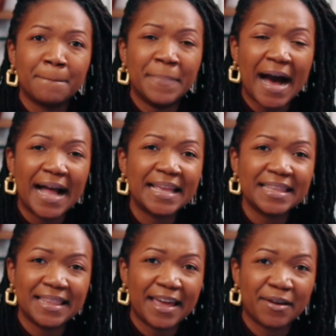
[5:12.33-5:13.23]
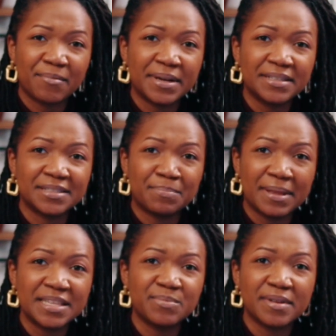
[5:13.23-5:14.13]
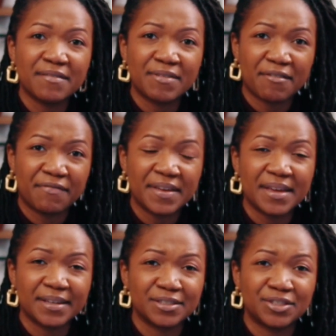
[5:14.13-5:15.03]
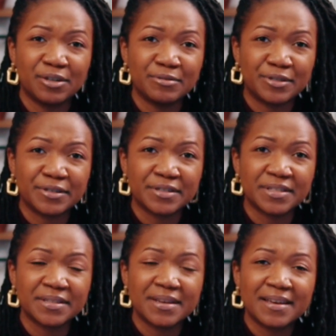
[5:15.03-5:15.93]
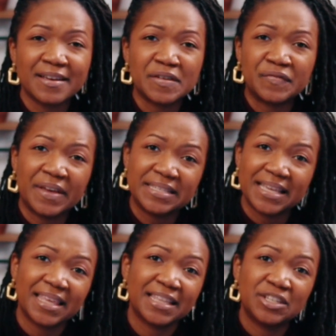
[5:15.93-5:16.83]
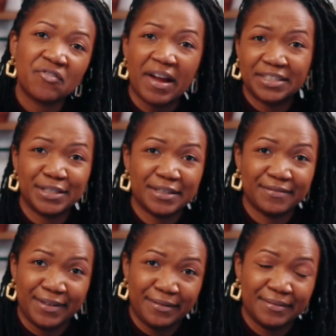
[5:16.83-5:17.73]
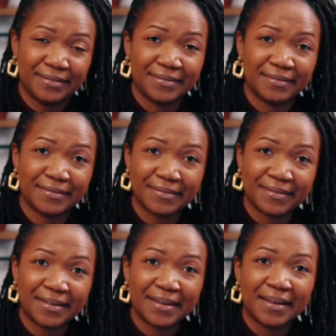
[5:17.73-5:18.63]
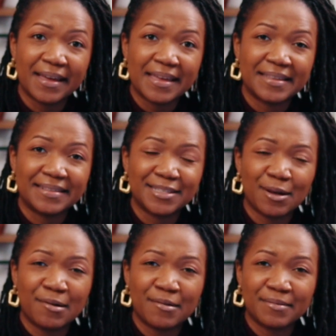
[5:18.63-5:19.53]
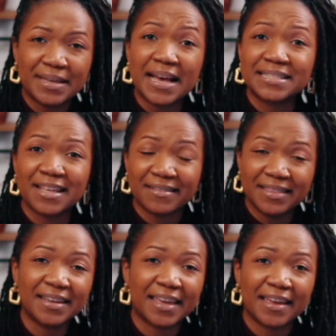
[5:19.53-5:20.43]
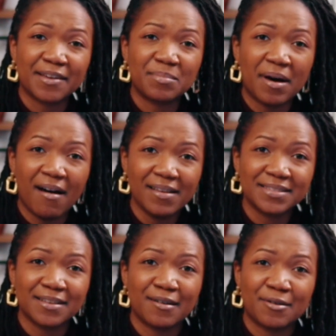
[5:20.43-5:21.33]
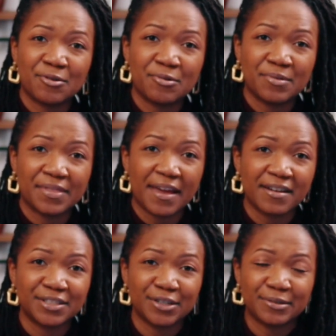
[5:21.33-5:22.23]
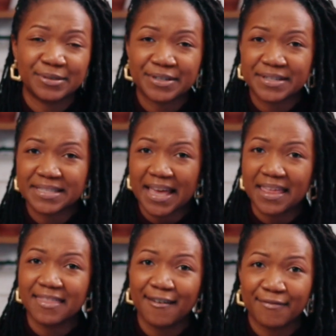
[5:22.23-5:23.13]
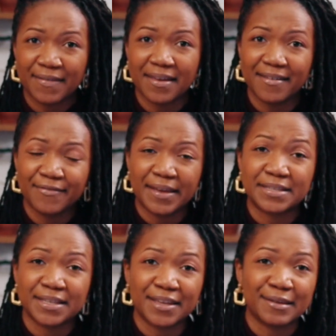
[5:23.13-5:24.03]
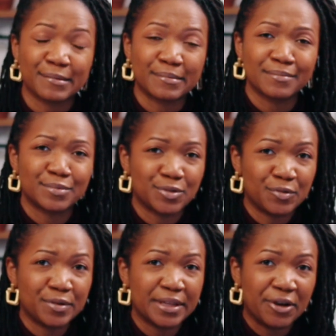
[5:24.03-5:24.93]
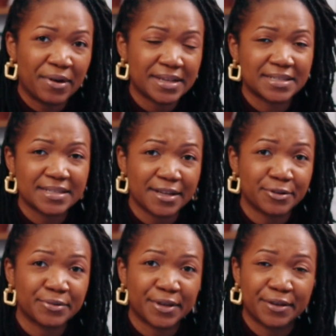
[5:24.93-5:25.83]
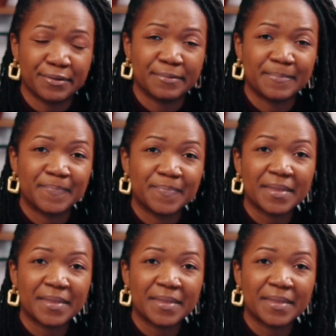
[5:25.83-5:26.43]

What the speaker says: body language, the placement of their feet and shoulders facing in the direction of you. So, yes, they're looking, but also their shoulders and their feet facing you. It's a really great subtle cue.